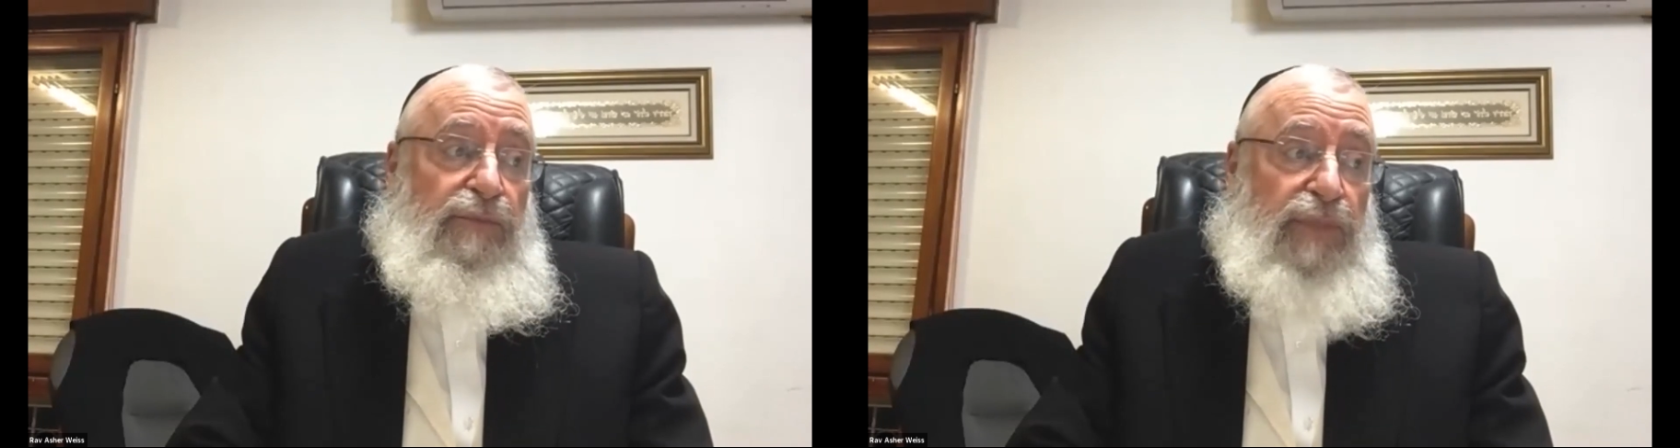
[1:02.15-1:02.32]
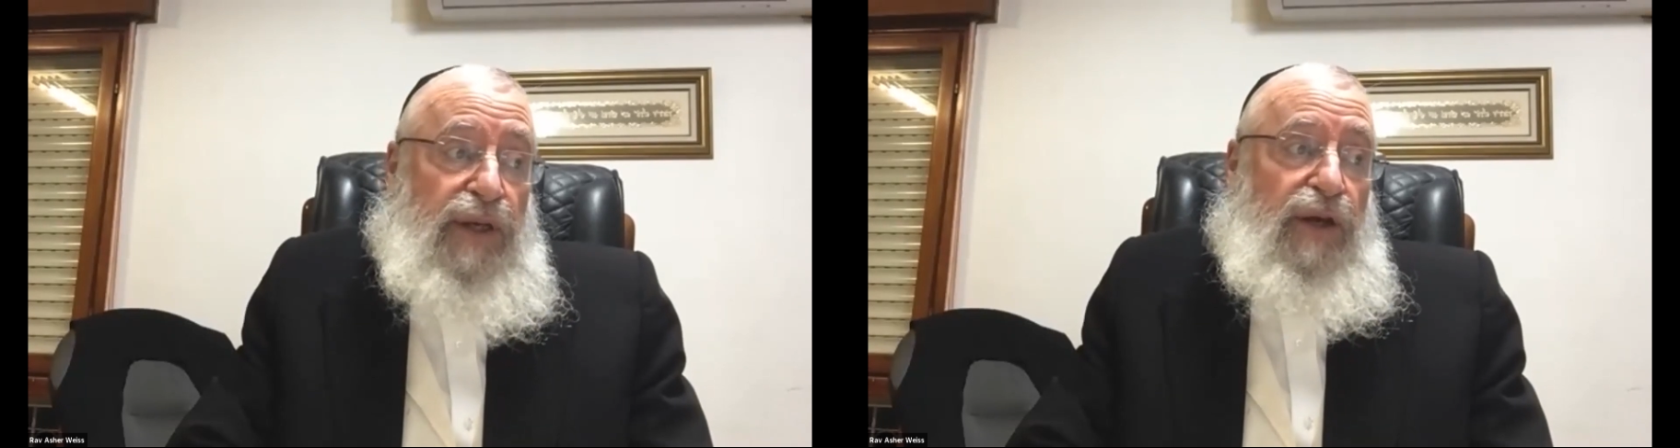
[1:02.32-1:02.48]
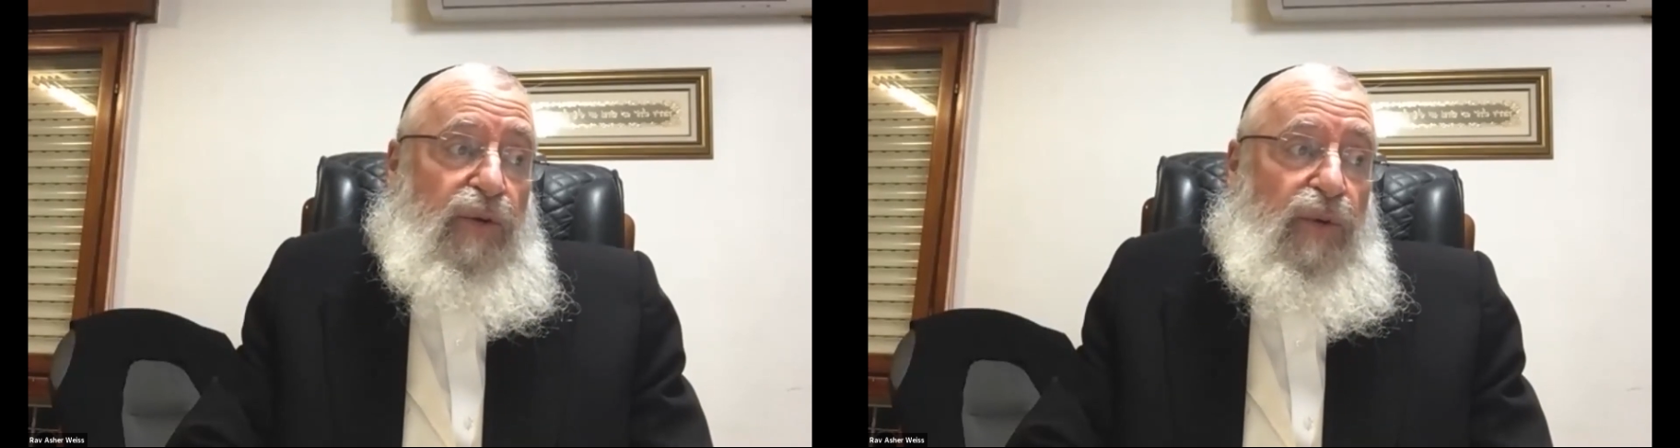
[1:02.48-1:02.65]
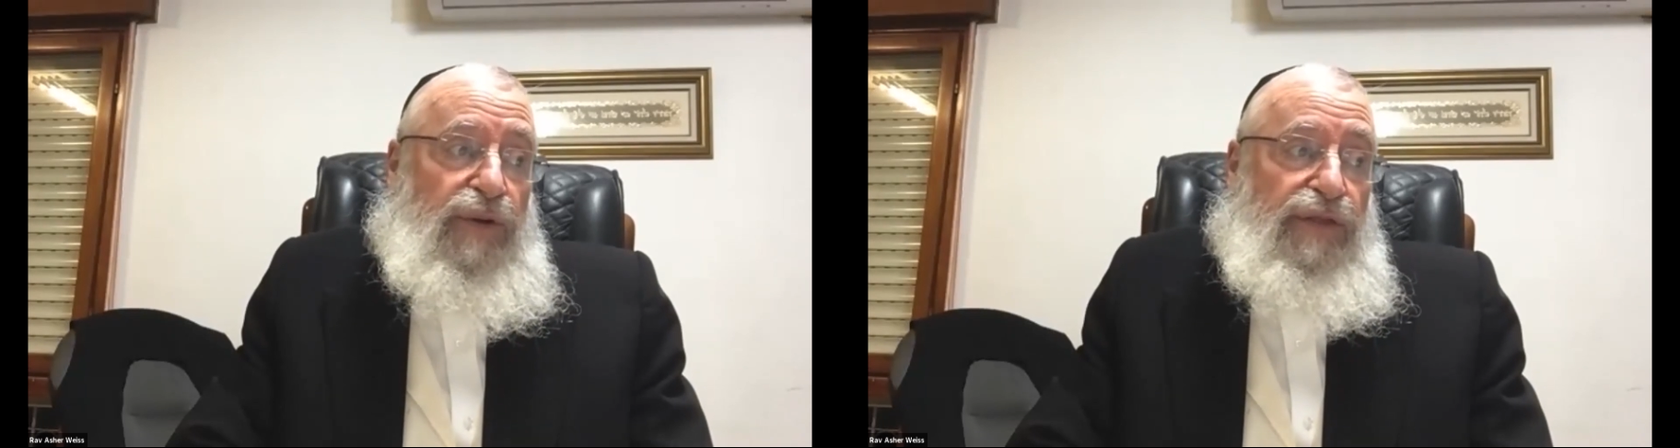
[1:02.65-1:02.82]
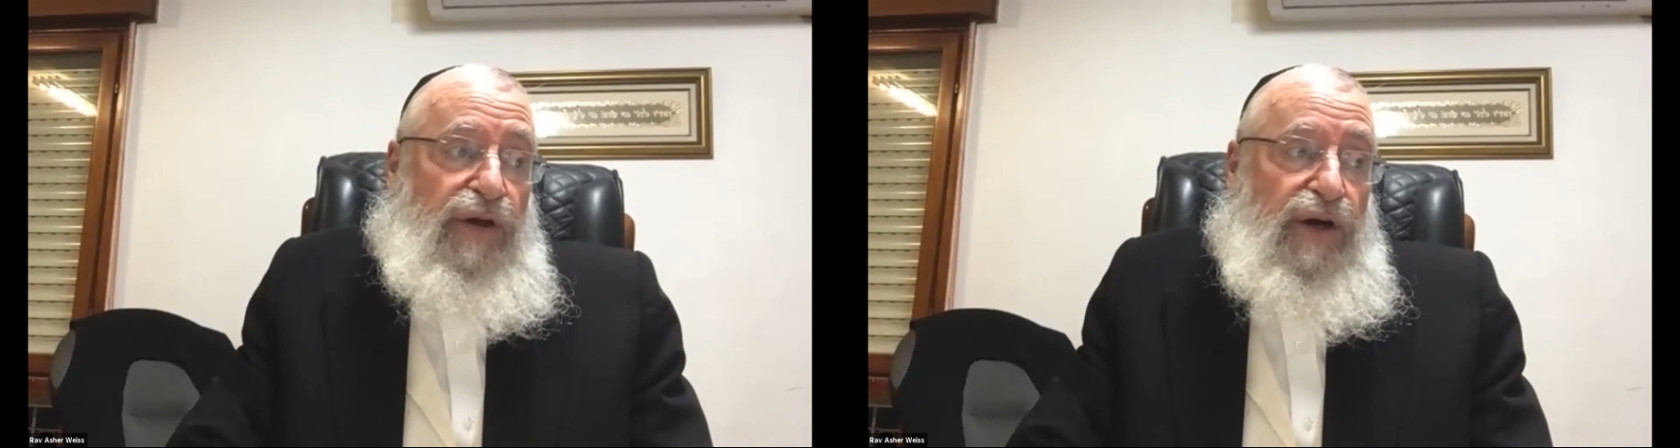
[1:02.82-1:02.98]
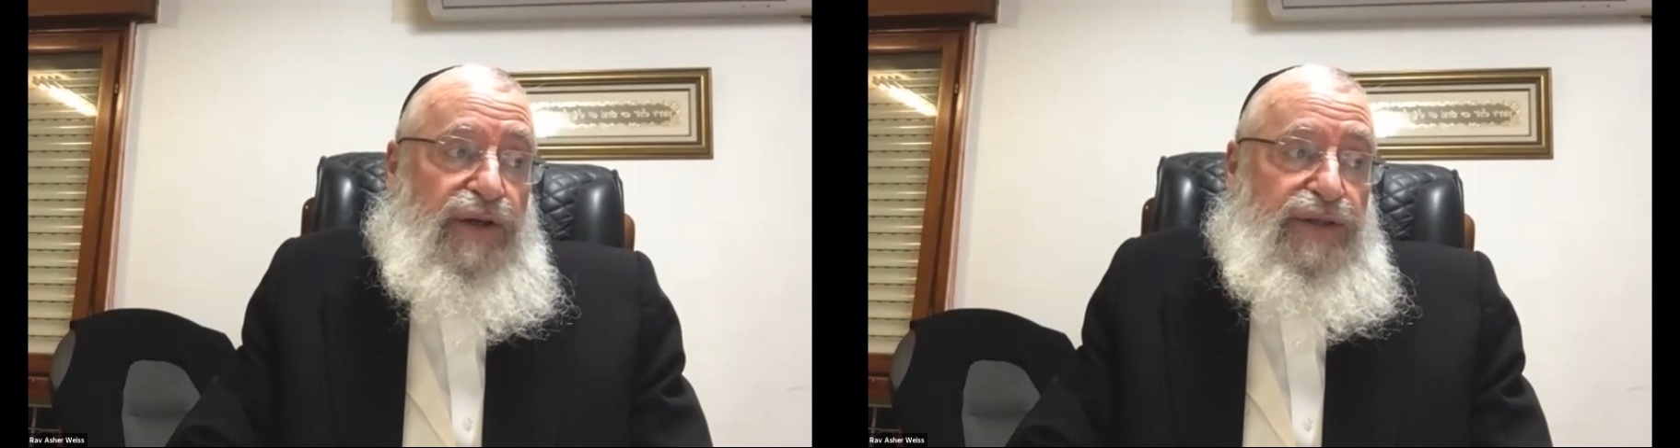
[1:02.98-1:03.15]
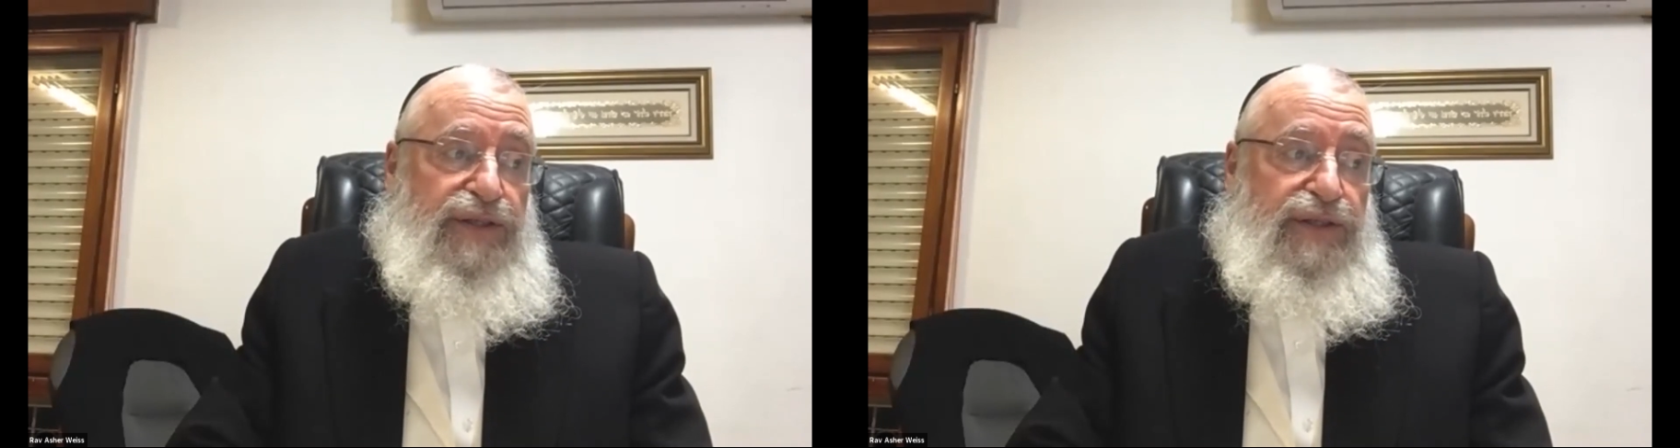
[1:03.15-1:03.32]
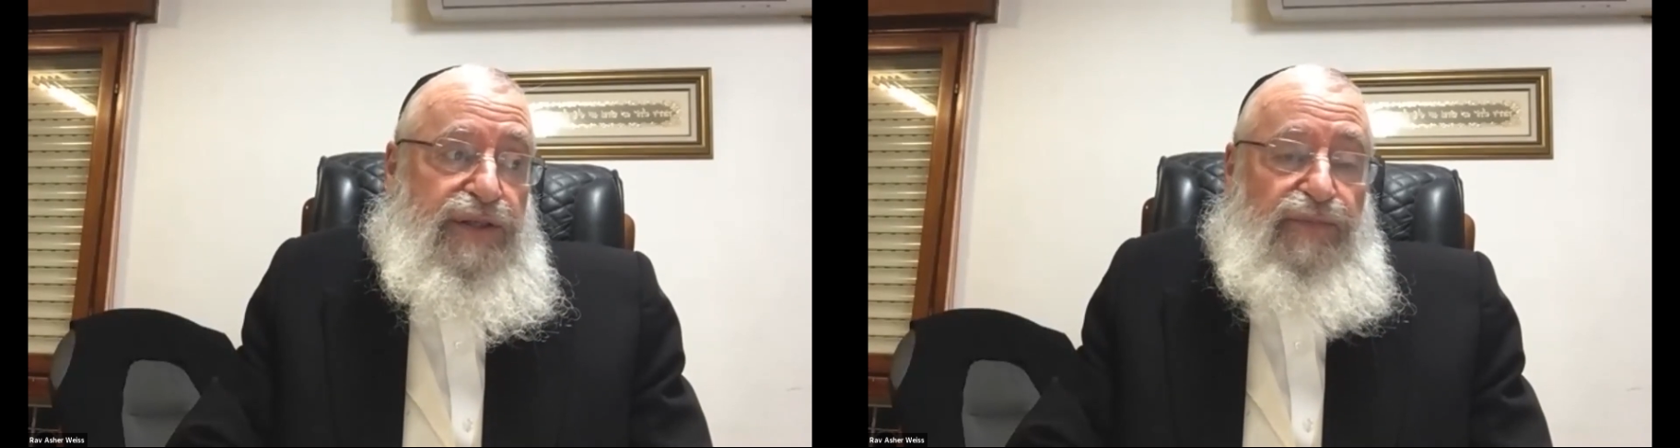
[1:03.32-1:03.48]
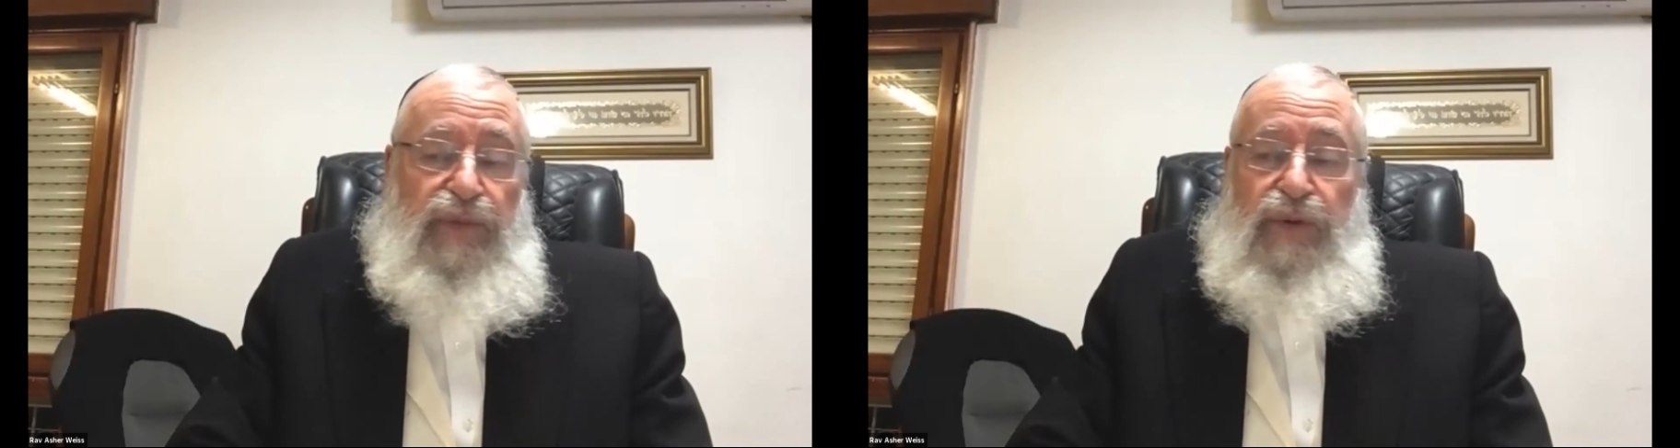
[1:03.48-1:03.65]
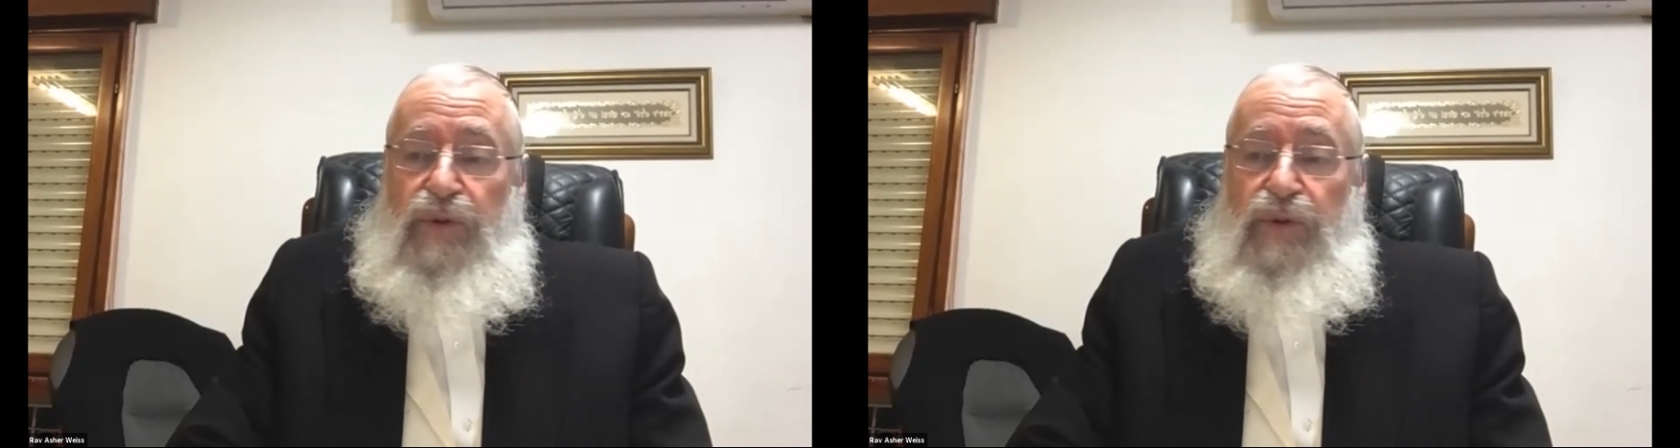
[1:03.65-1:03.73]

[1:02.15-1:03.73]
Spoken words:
being with us.